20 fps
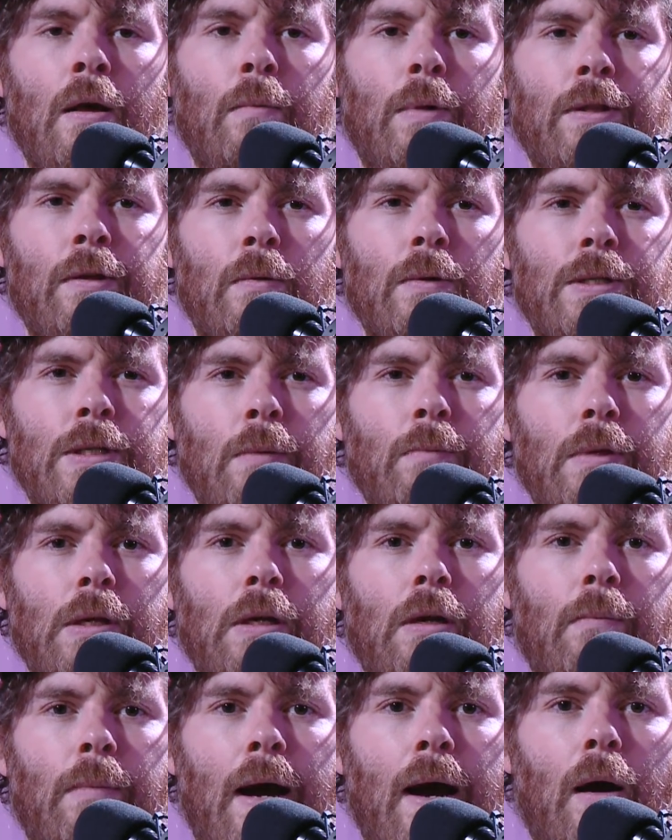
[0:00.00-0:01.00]
But there was
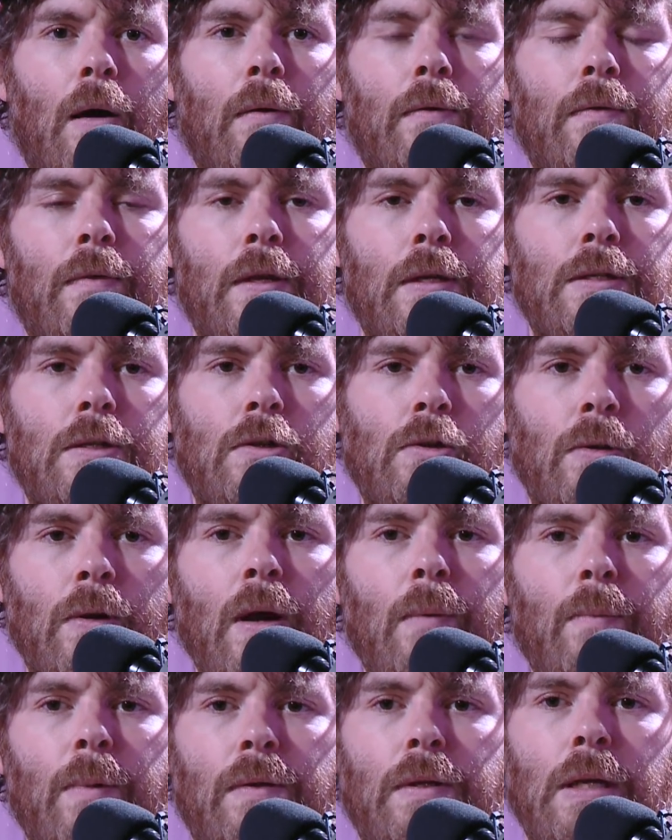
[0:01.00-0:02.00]
something about this
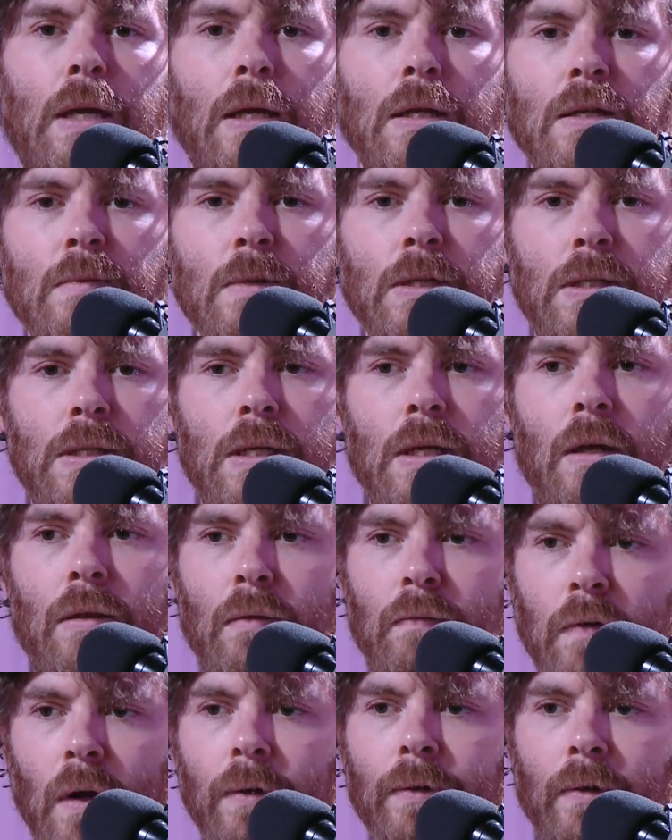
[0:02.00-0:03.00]
trip and the intimacy and
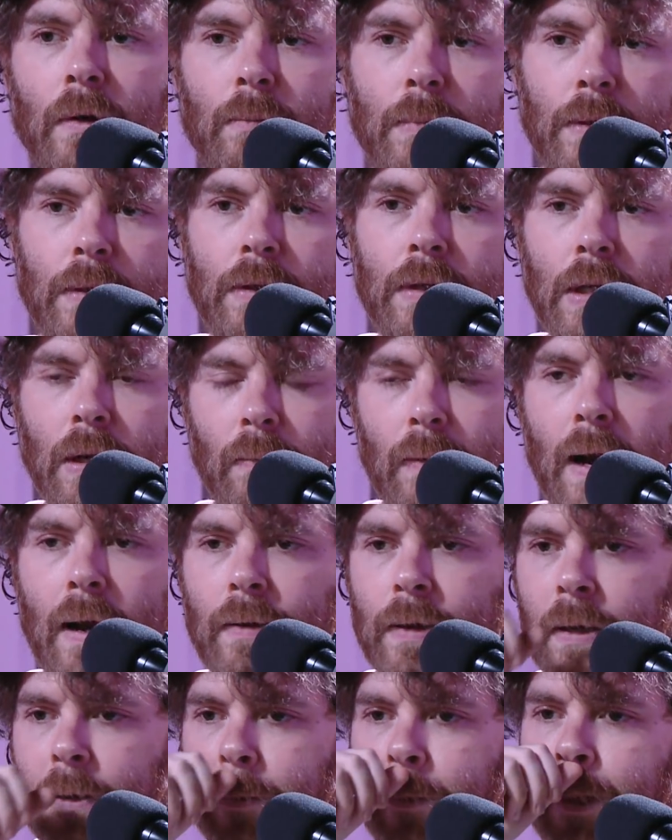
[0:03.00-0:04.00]
the vulnerability
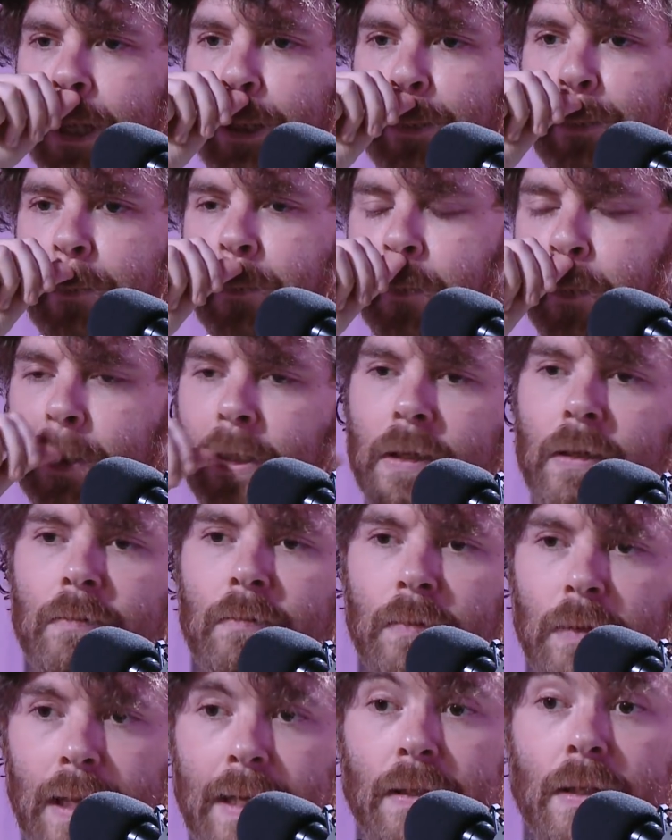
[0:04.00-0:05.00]
around it that really
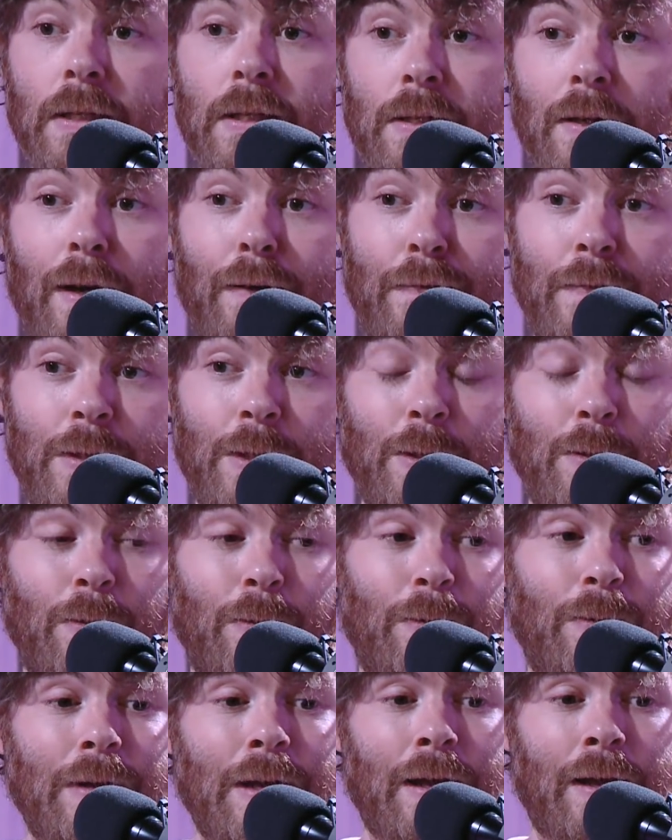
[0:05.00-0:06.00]
lent itself
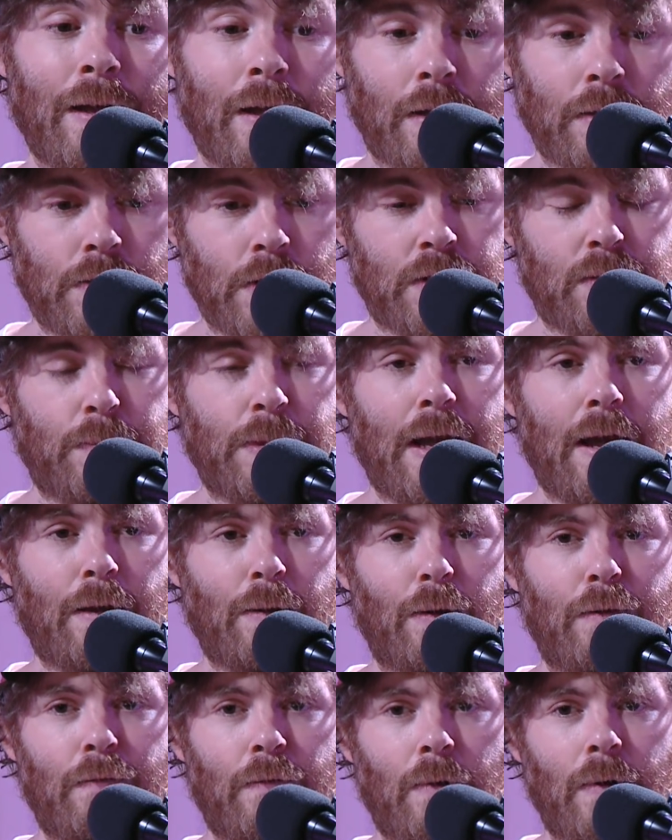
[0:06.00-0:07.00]
to just
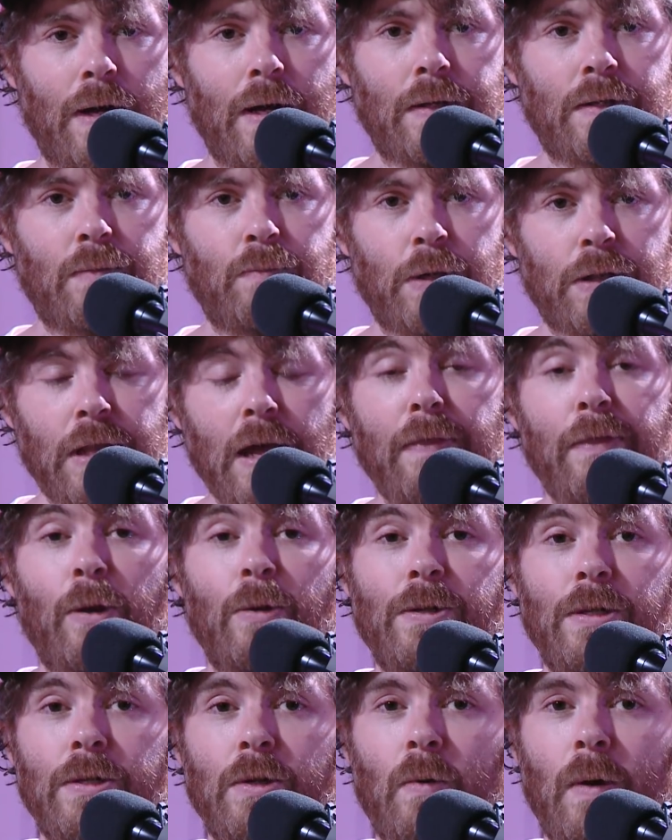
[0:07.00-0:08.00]
piano and voice. But then there
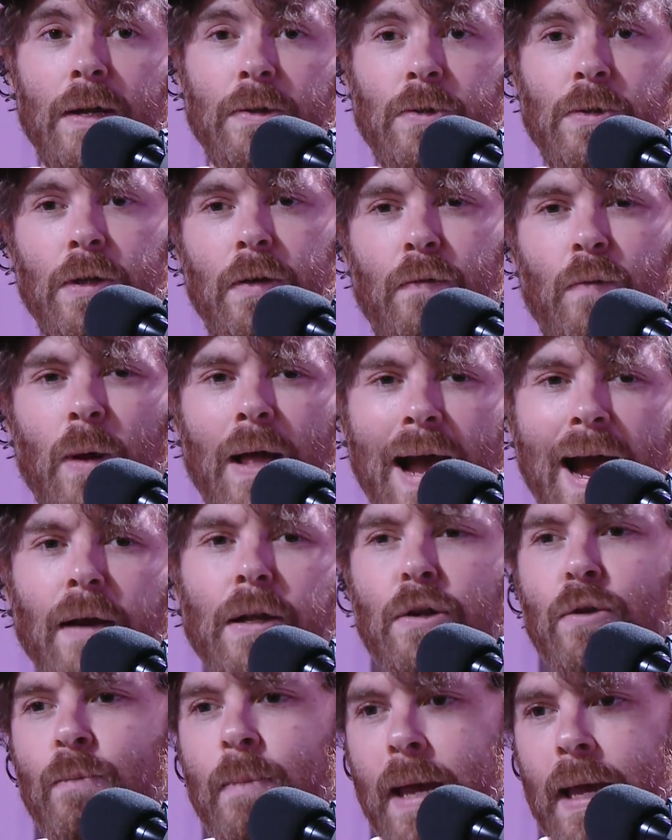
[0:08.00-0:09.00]
was this question of, well, how
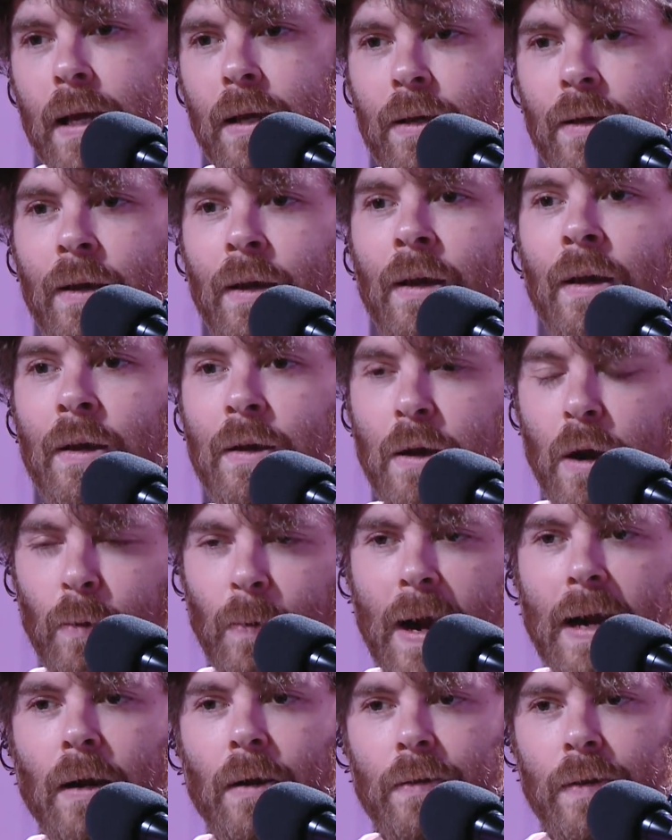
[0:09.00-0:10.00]
do you make a
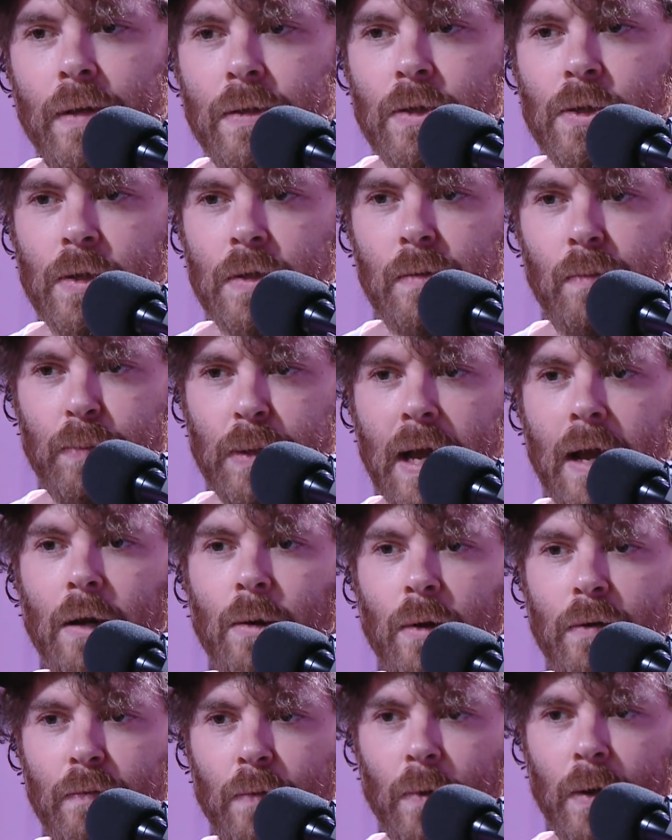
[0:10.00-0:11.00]
record that's just
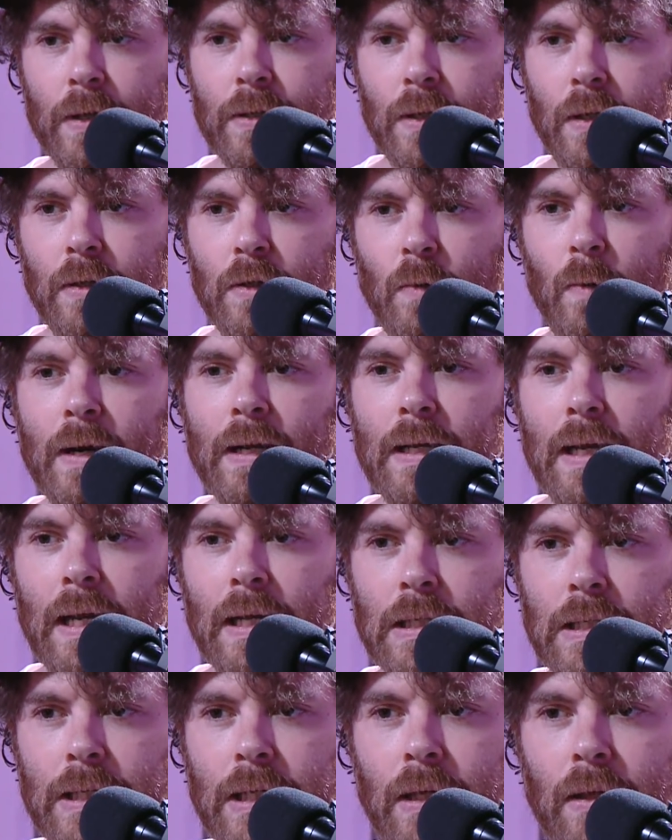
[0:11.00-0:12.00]
piano and voice in
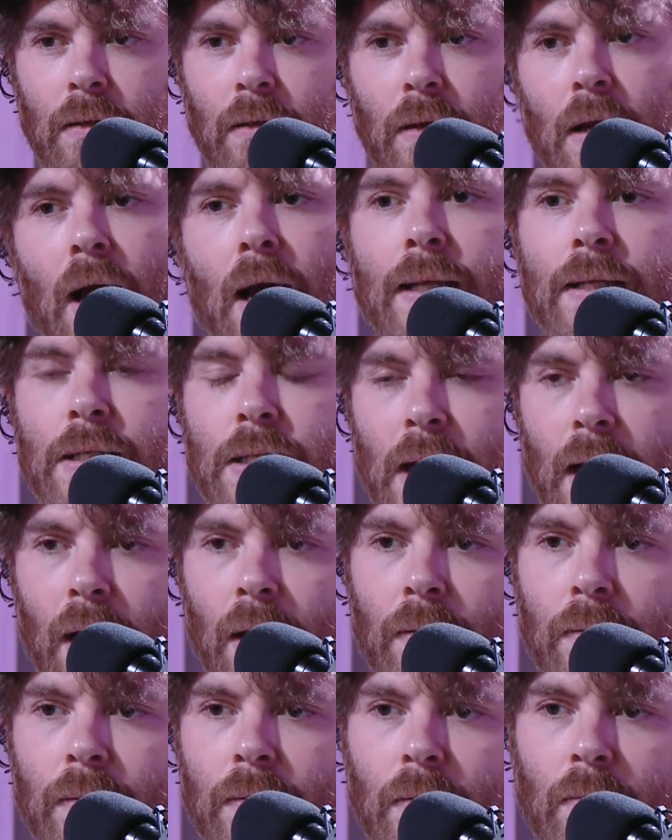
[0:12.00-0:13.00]
2018 not
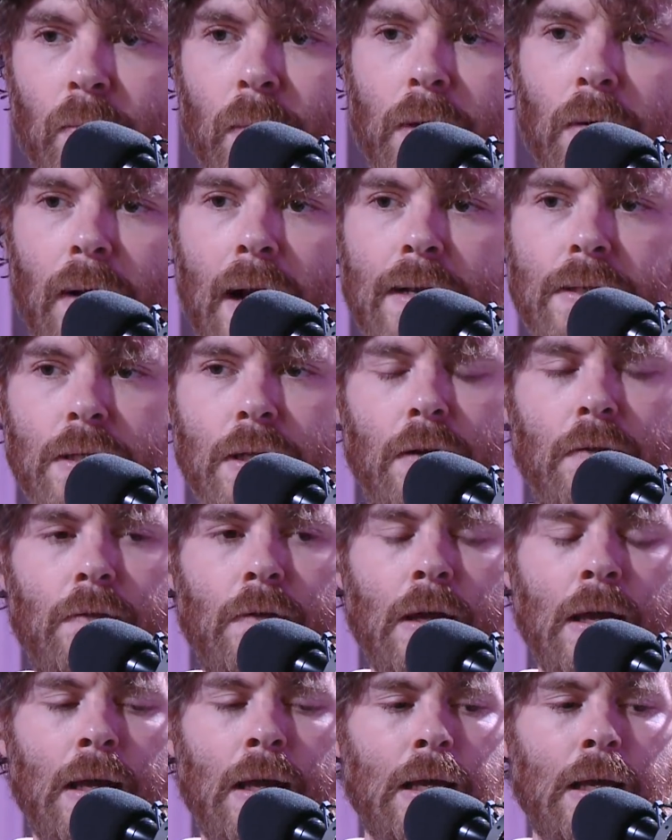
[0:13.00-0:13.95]
sound regressive?